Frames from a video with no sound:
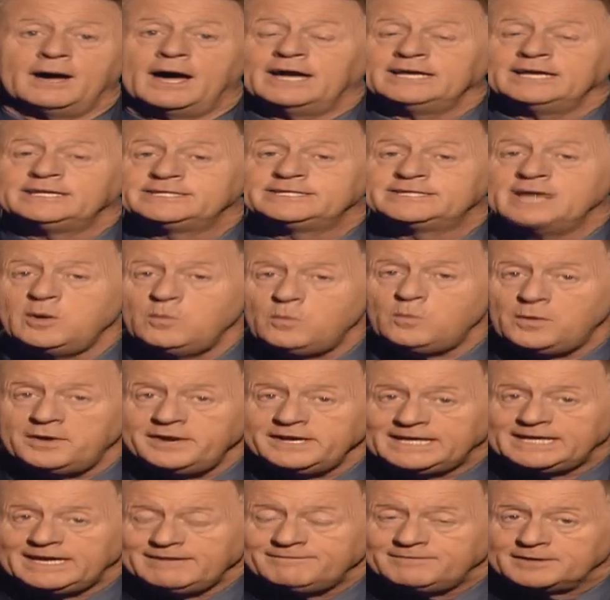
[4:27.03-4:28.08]
But I don't
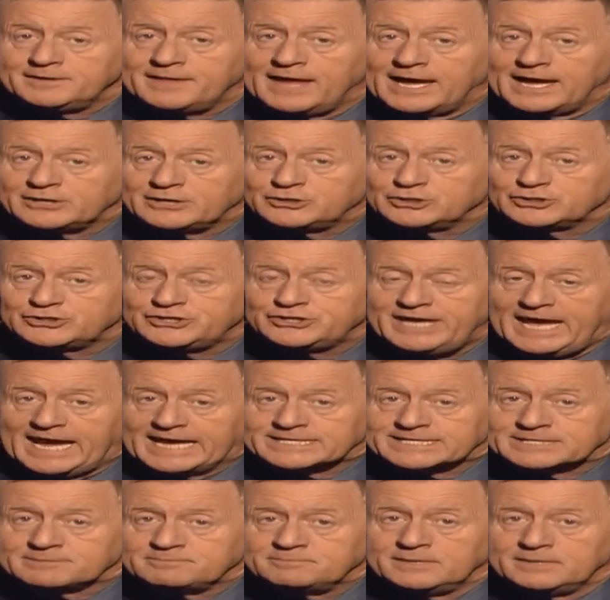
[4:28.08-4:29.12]
want to give you that just
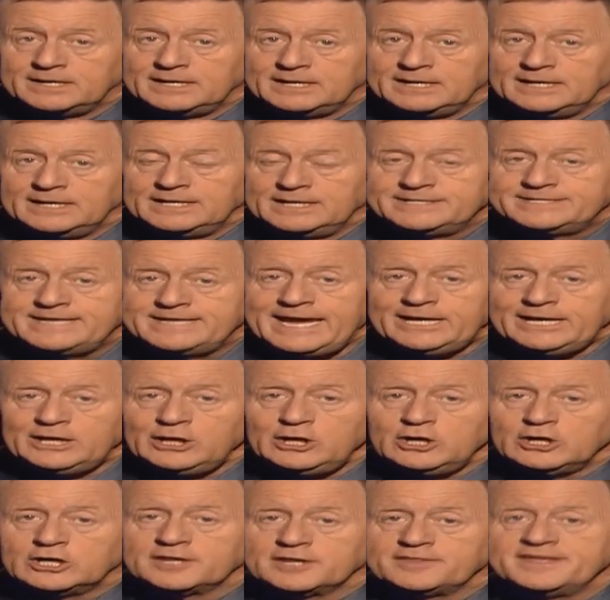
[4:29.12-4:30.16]
yet. Take a
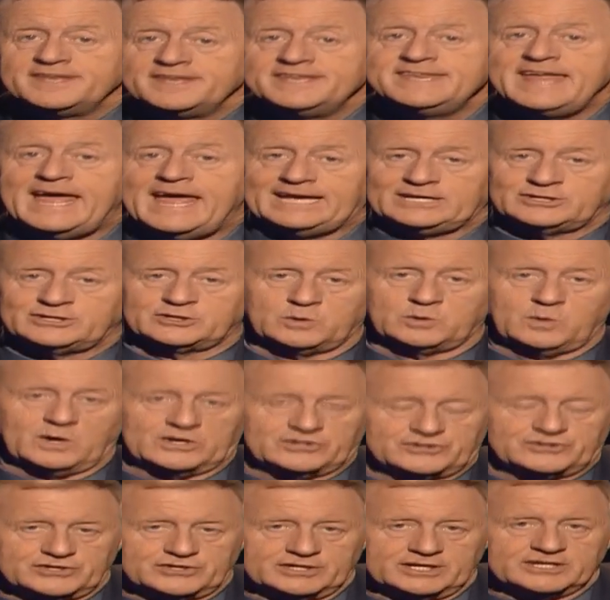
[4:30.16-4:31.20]
look at the next
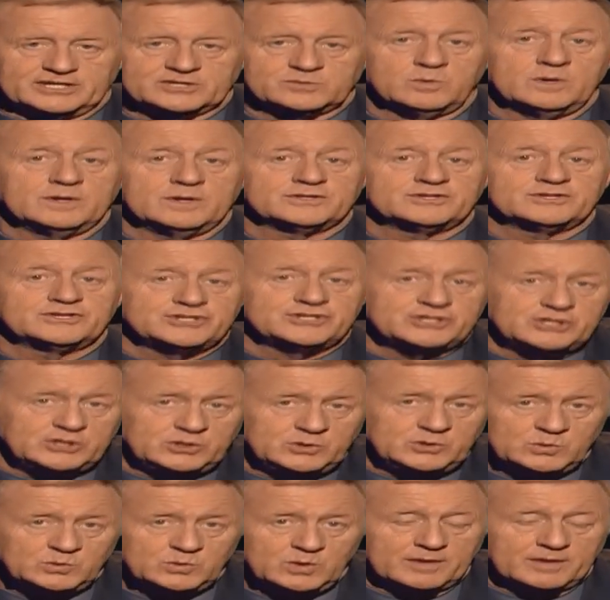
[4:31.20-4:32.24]
question. It's worth
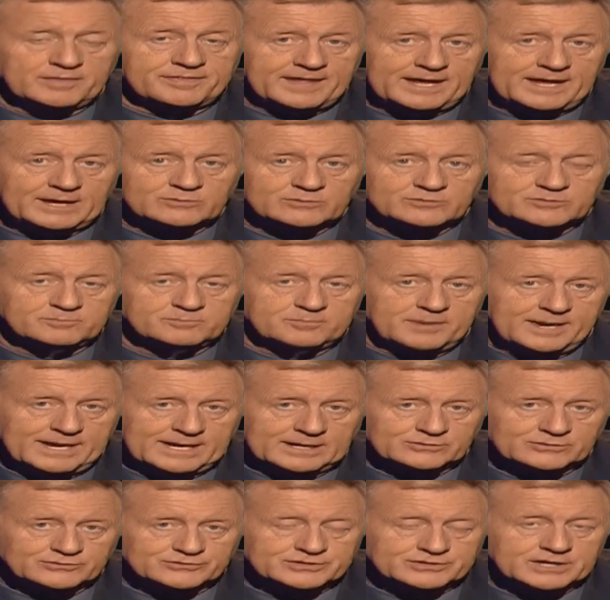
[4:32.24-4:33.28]

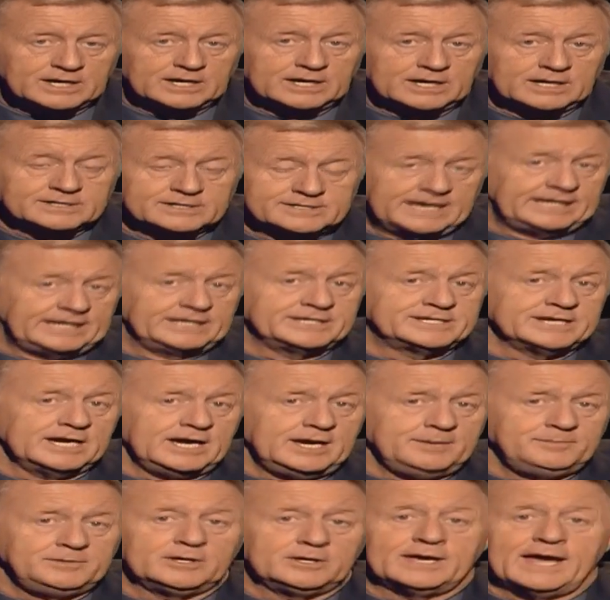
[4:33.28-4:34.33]
£2,000. Take your
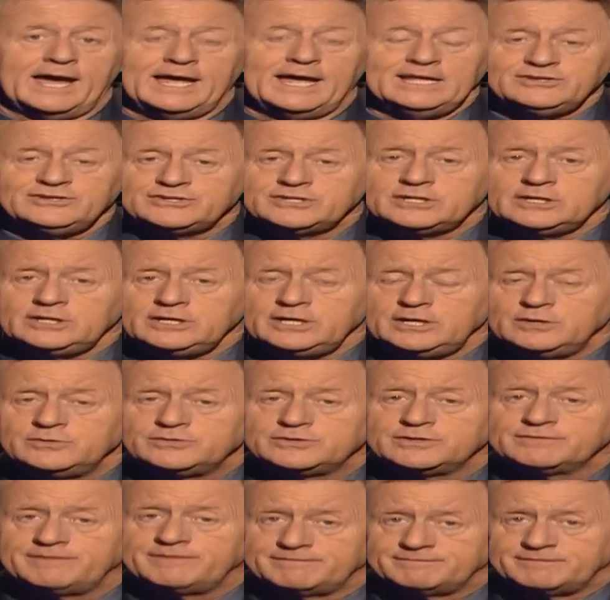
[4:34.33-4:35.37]
time. You can still
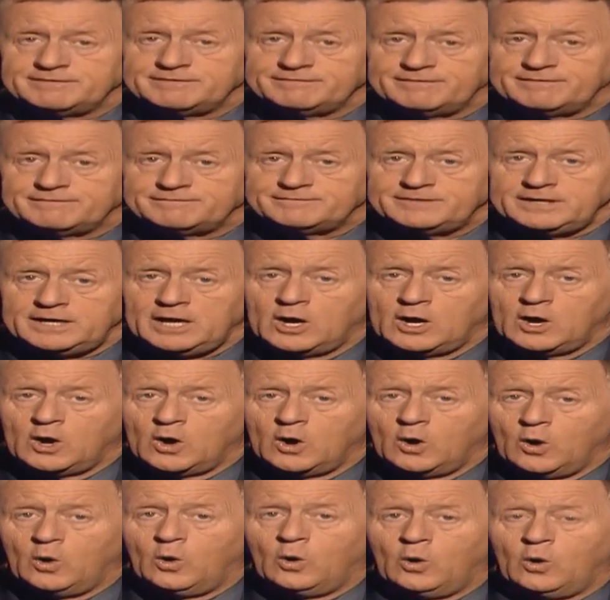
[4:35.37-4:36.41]
use your 50 50
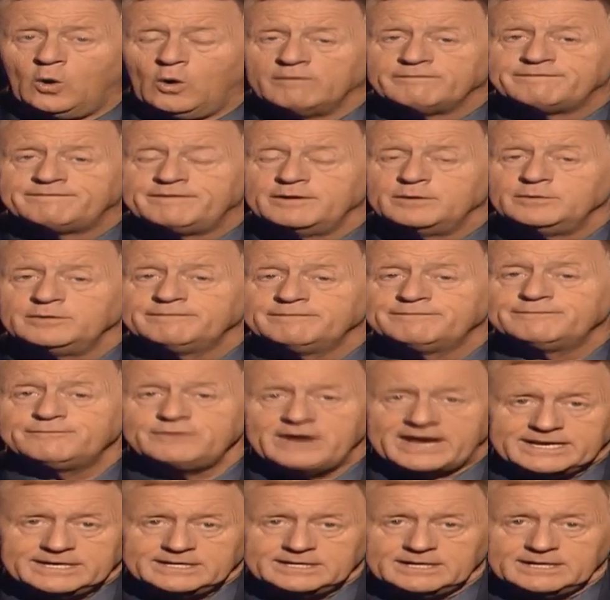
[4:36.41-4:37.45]
or phone a
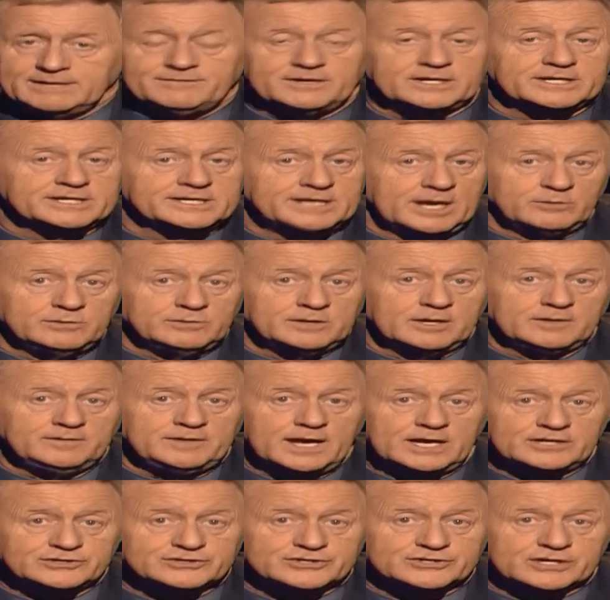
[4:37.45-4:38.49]
friend if you don't know
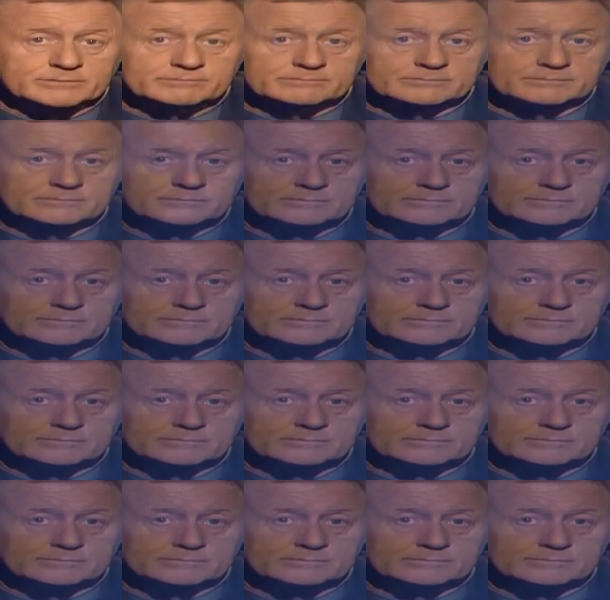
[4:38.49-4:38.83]
the answer.